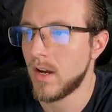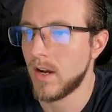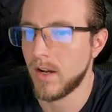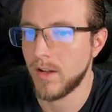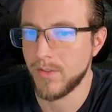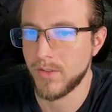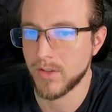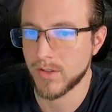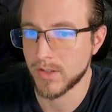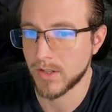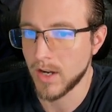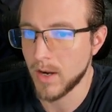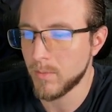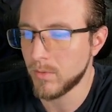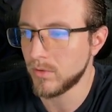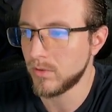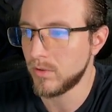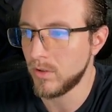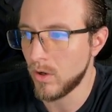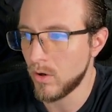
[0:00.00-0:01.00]
there's a
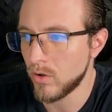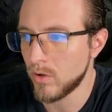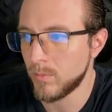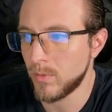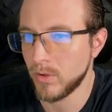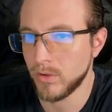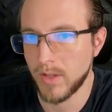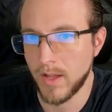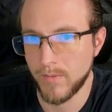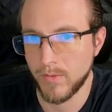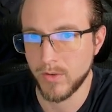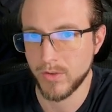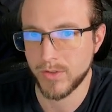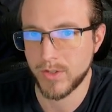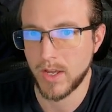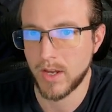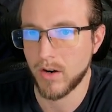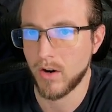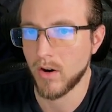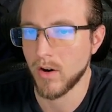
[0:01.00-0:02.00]
couple notable
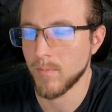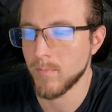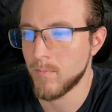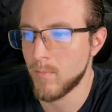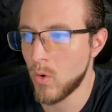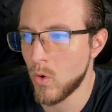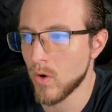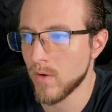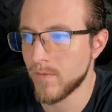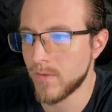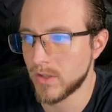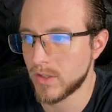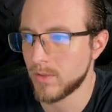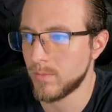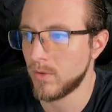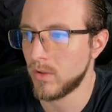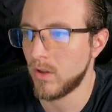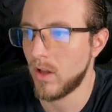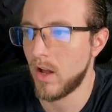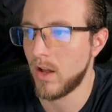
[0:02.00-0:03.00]
levels that are more
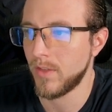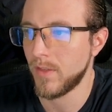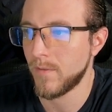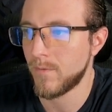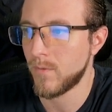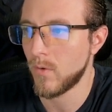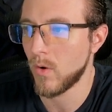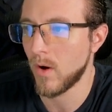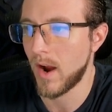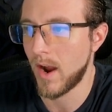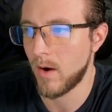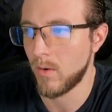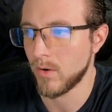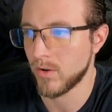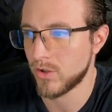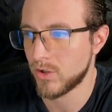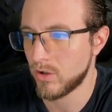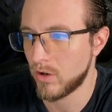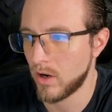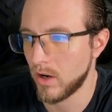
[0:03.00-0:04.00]
visible on the
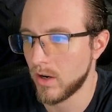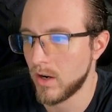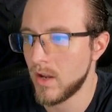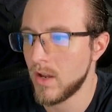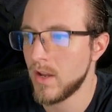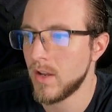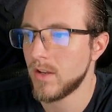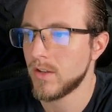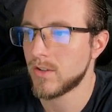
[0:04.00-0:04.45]
4-hour chart.